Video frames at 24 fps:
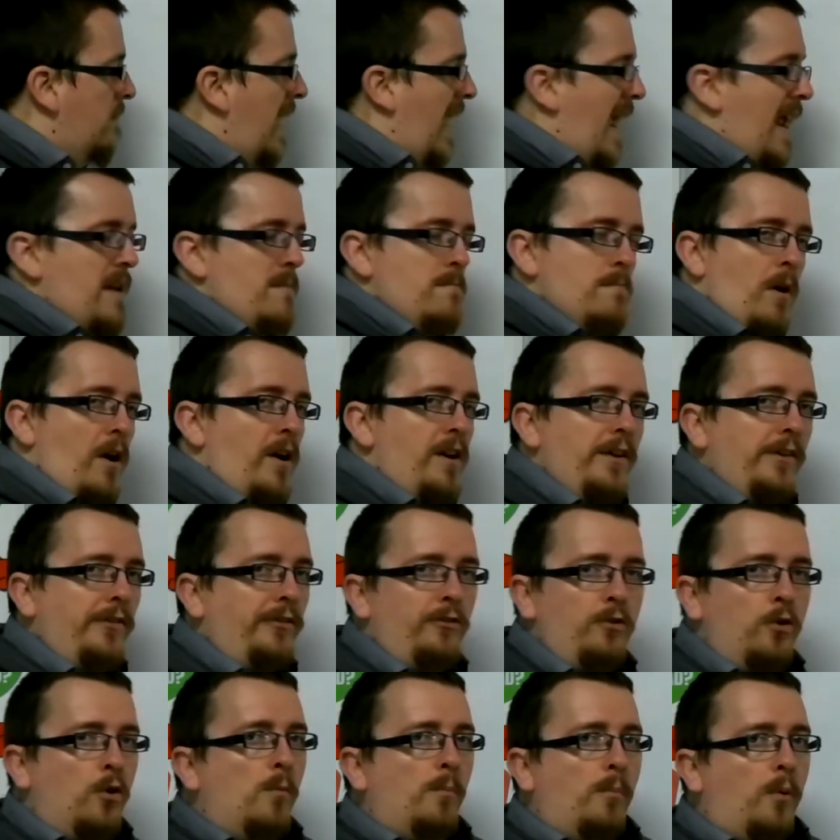n
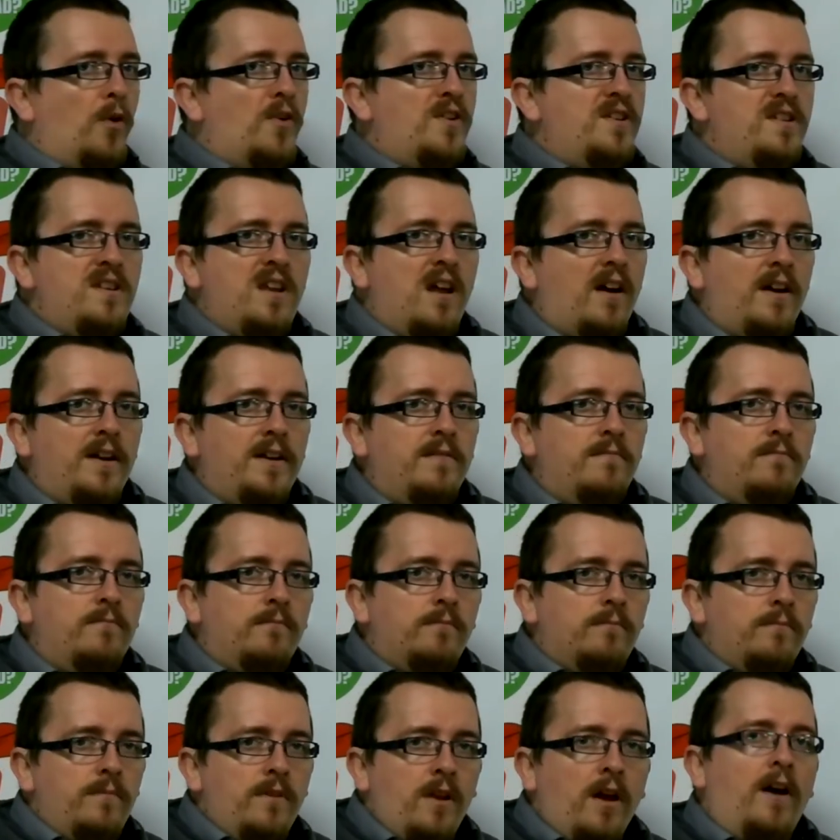minus
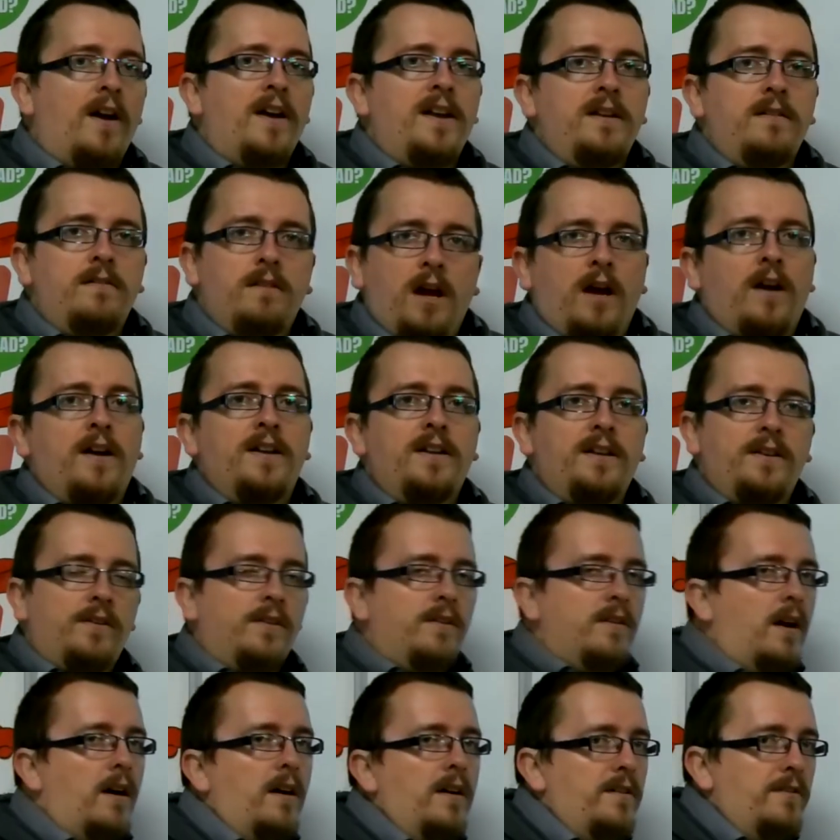
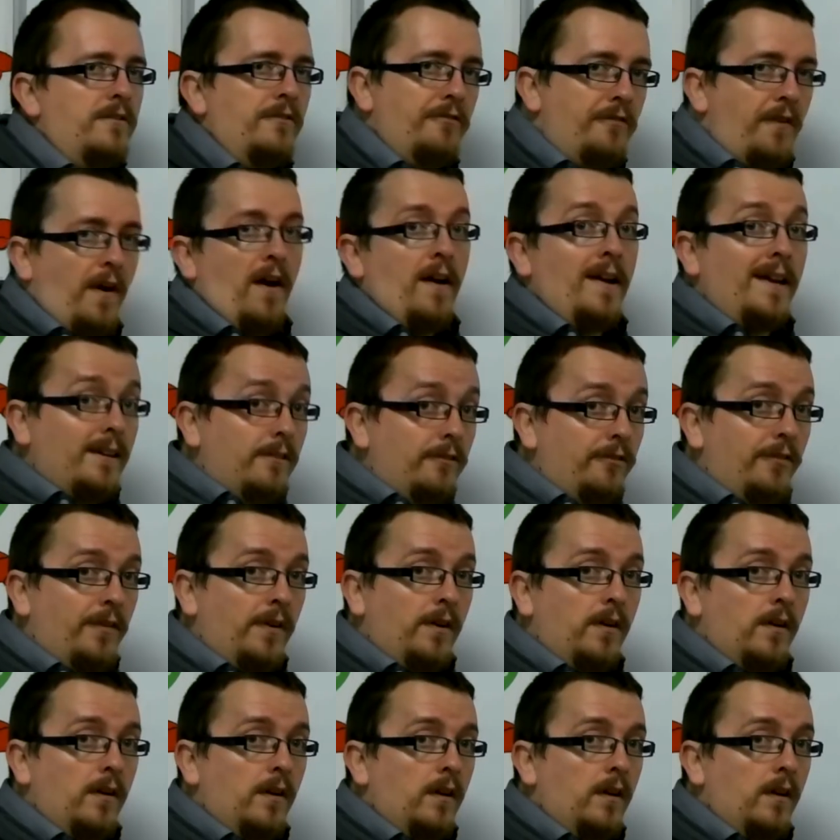0.99995,